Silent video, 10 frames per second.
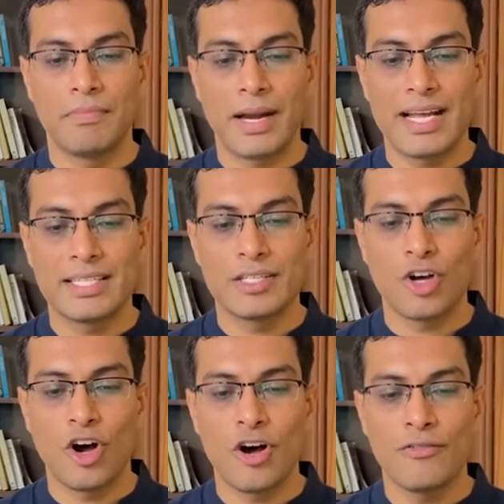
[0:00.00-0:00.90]
prices
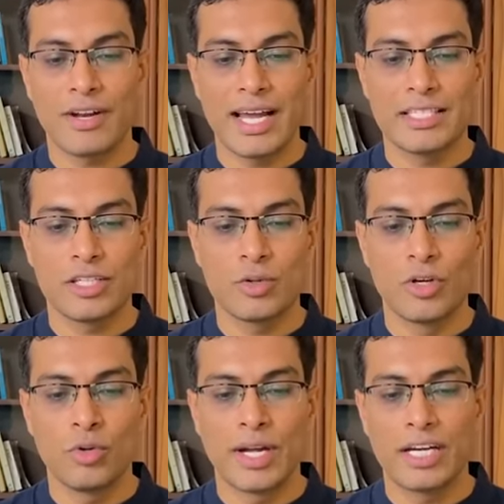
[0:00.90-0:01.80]
of rice is
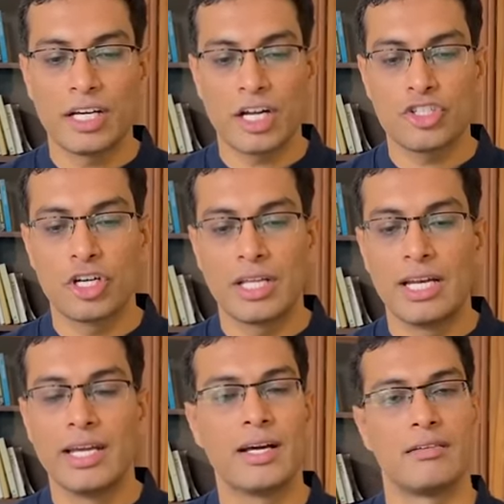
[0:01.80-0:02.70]
going to get crushed till
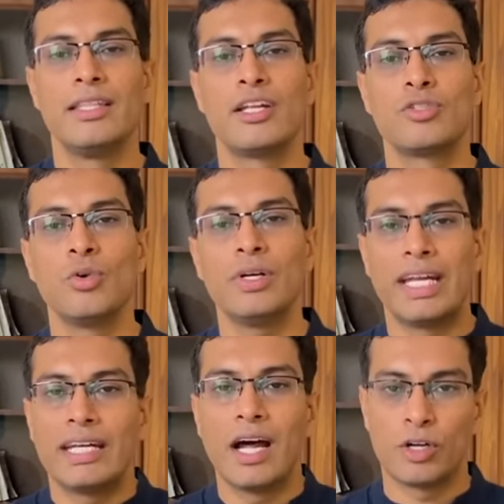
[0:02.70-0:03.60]
here. There is no
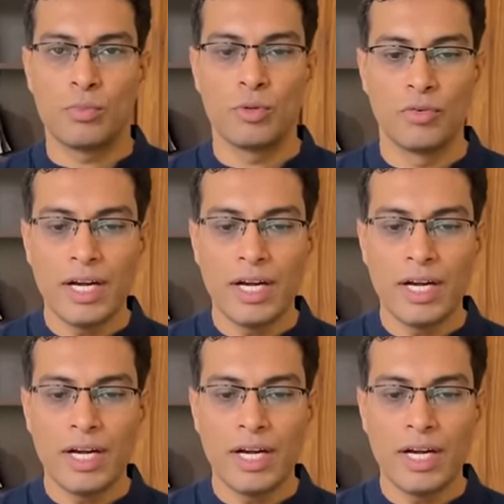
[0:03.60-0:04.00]
data to prove